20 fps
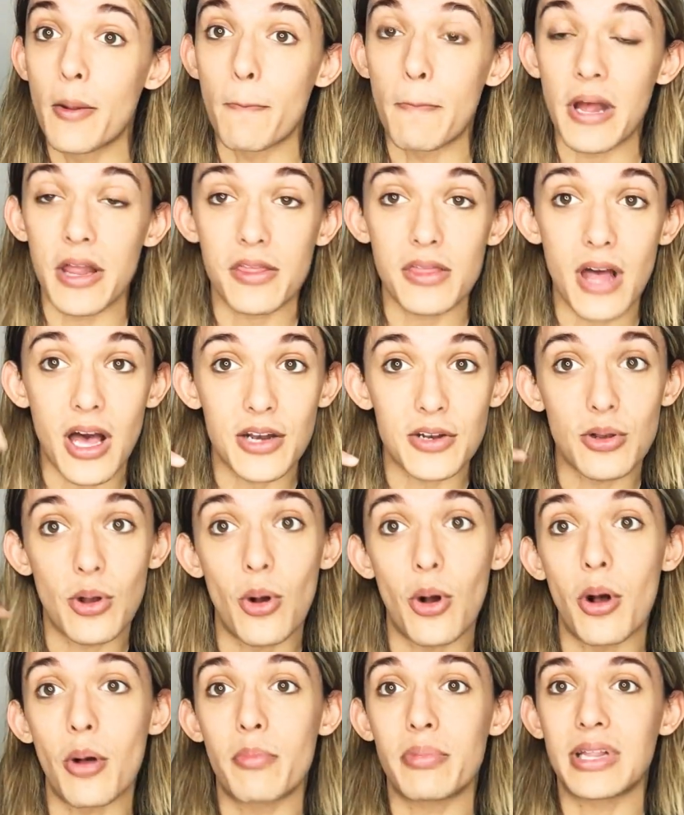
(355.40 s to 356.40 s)

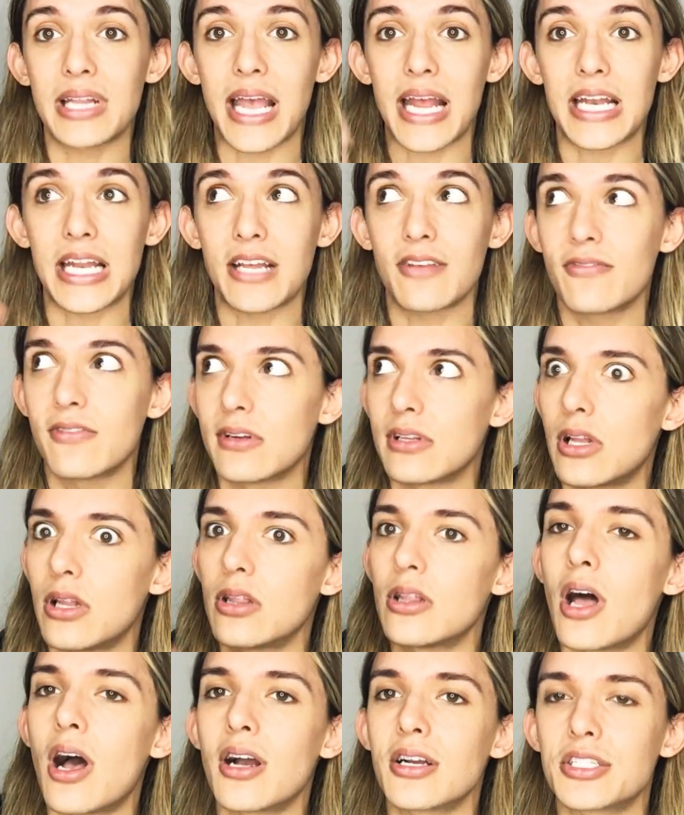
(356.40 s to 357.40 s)
methodical, planning for the
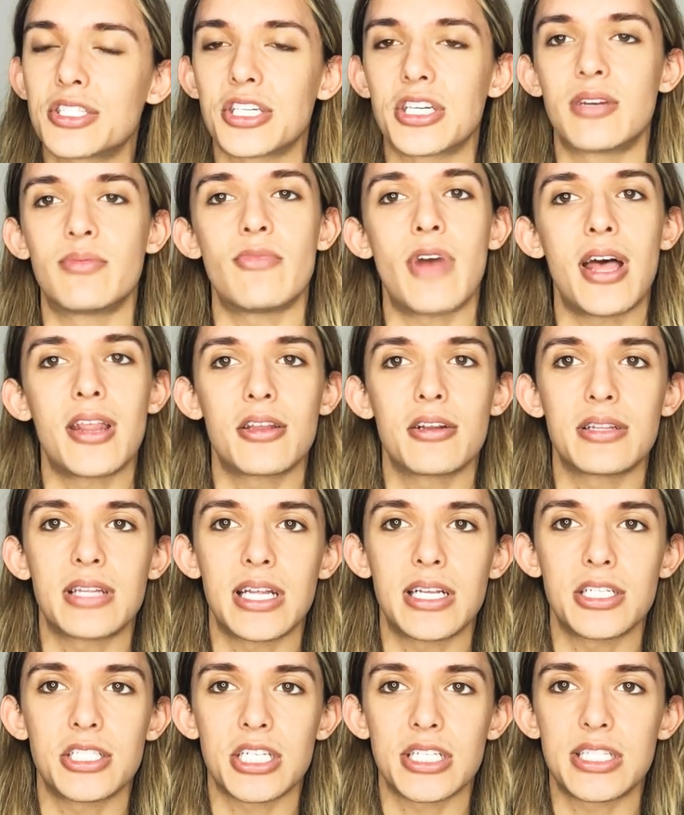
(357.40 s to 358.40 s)
long term rather
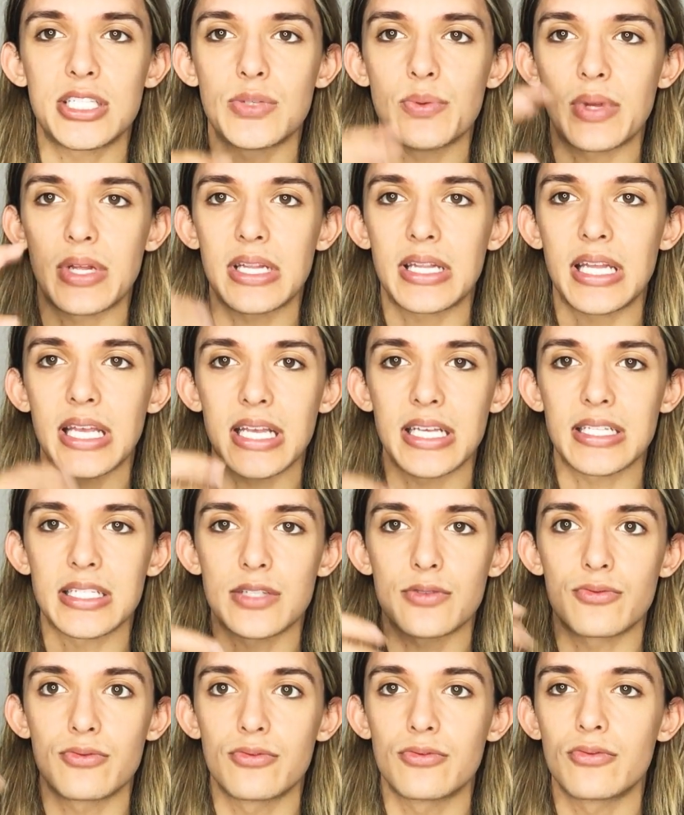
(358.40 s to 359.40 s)
than just doing
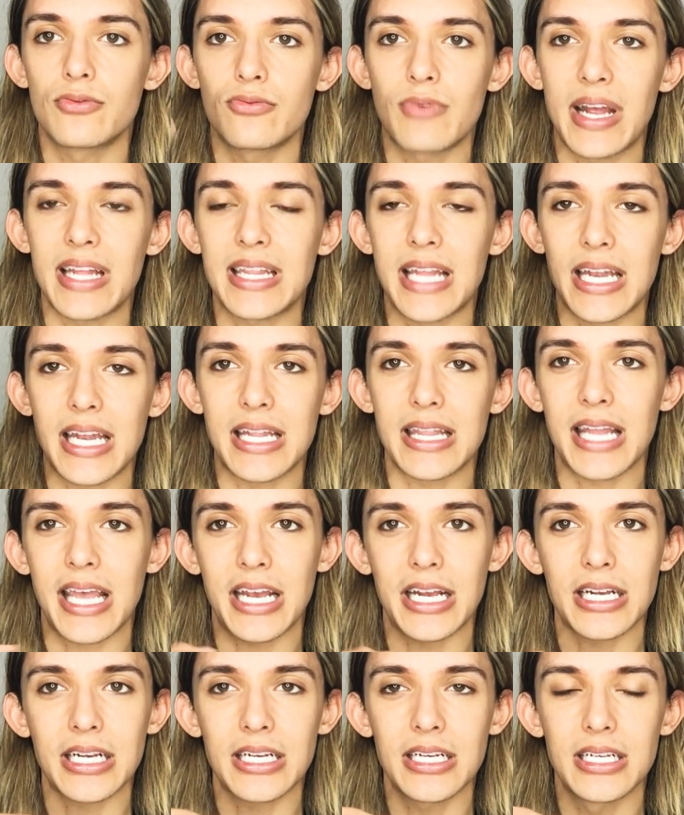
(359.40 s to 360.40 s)
things right then and
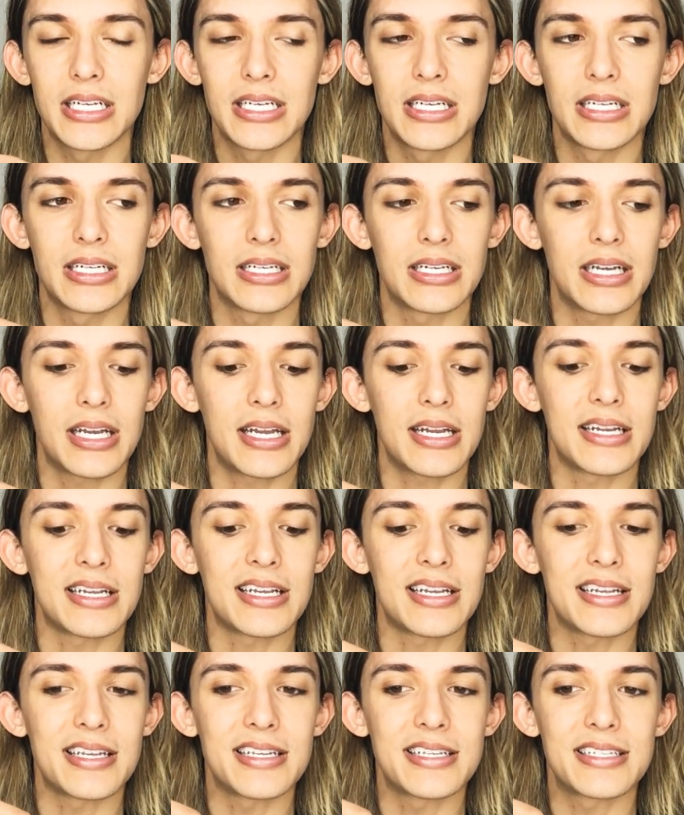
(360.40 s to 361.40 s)
there.
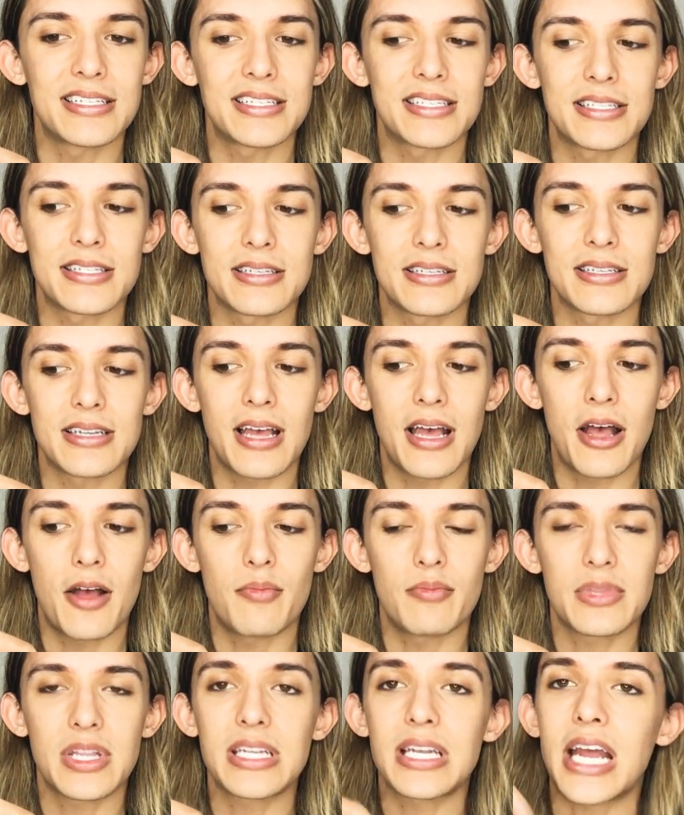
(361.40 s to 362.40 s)
And
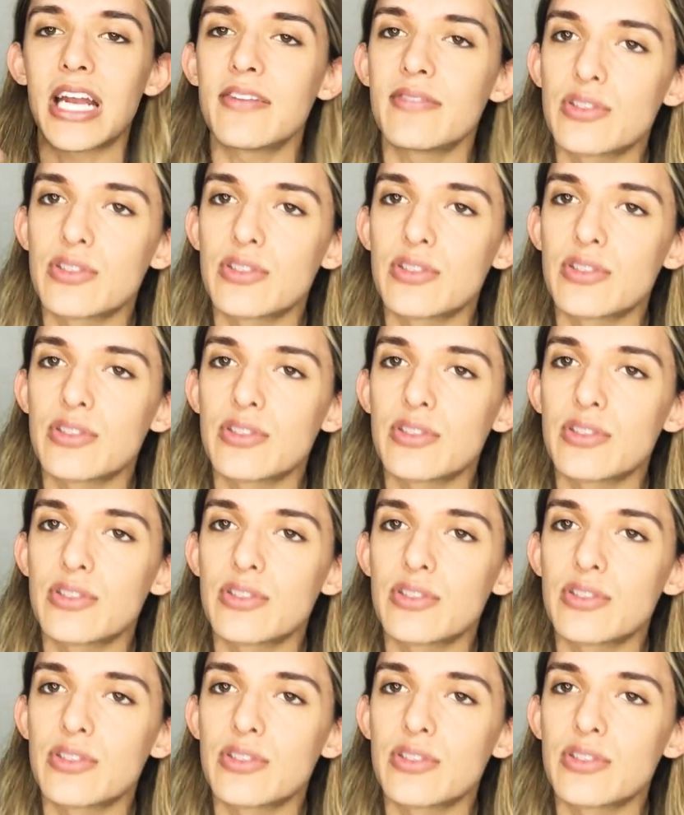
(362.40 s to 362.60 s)
the Knight